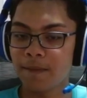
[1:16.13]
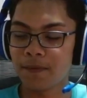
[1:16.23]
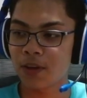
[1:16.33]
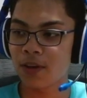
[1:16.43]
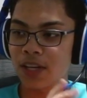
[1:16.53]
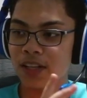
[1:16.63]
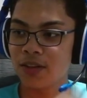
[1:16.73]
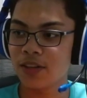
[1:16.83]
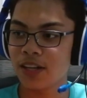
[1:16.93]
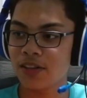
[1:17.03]
or you can
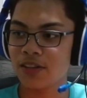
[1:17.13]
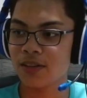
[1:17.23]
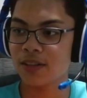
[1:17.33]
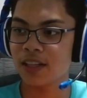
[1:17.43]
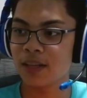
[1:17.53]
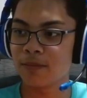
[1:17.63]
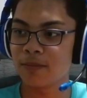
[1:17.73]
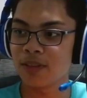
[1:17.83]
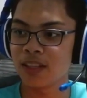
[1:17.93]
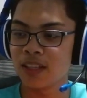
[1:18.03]
do this,
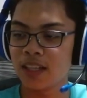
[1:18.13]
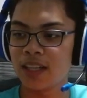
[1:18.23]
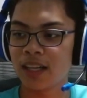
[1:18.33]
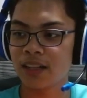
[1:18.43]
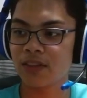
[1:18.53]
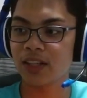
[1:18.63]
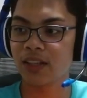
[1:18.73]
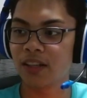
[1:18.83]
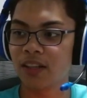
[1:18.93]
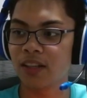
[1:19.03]
index
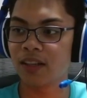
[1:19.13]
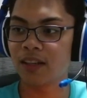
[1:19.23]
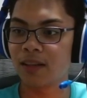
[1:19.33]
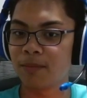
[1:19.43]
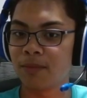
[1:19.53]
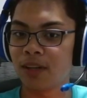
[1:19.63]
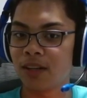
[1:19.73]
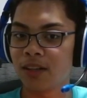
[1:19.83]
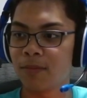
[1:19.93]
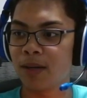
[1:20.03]
finger on
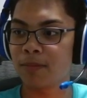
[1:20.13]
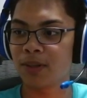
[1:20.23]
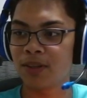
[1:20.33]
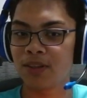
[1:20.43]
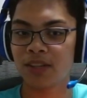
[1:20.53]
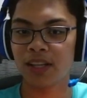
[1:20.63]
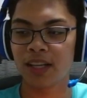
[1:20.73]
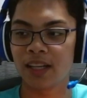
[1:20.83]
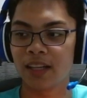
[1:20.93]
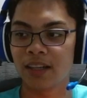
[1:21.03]
the bumpers,
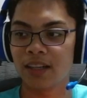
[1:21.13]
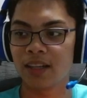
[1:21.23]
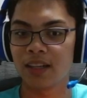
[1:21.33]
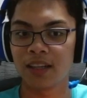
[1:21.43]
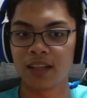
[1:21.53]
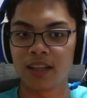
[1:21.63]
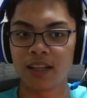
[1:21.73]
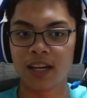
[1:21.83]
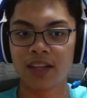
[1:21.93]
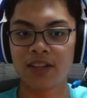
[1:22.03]
and
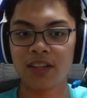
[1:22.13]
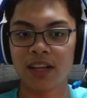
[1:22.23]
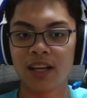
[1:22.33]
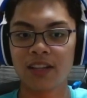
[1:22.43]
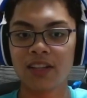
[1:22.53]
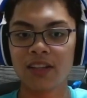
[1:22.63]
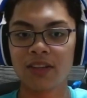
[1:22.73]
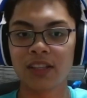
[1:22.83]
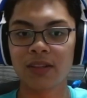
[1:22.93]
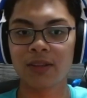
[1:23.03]
I usually
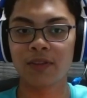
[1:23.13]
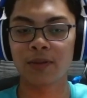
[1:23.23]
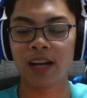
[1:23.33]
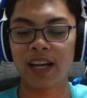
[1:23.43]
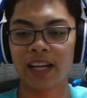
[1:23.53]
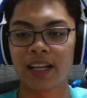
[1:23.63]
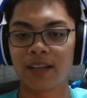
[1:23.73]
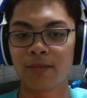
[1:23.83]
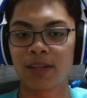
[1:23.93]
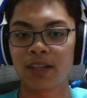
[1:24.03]
only do it for right hand,
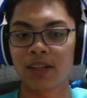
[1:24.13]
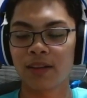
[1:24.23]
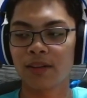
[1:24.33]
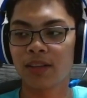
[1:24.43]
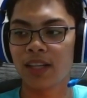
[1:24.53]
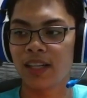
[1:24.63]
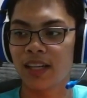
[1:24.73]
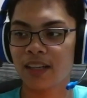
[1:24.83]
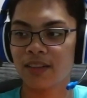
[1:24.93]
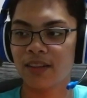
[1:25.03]
but
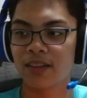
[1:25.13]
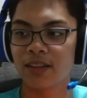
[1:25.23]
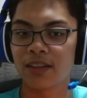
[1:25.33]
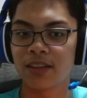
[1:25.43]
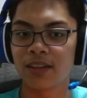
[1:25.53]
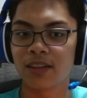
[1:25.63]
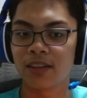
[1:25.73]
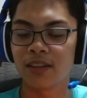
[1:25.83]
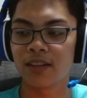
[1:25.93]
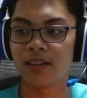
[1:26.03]
index on the
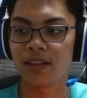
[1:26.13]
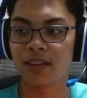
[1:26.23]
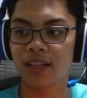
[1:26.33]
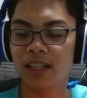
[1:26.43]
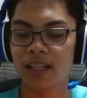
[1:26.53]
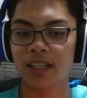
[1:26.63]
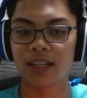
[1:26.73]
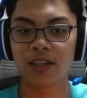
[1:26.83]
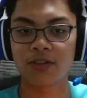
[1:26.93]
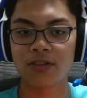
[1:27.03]
thing and
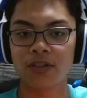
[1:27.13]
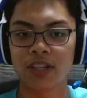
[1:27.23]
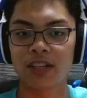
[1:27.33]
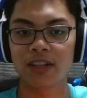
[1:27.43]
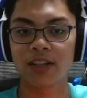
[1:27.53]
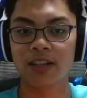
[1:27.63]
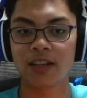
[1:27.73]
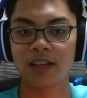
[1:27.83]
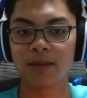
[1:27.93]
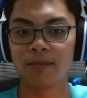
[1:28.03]
then trigger
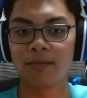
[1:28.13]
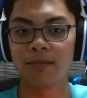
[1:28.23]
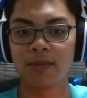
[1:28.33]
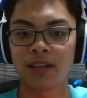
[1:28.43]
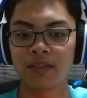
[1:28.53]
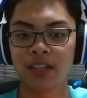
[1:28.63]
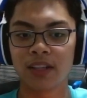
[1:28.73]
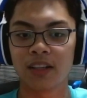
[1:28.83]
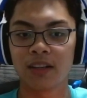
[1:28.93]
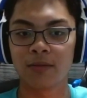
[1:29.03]
middle finger.
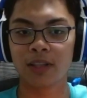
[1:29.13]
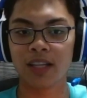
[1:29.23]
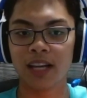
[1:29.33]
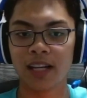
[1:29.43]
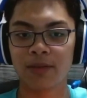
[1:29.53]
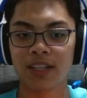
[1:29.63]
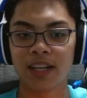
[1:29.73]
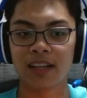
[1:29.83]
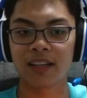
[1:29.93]
What the heck is that?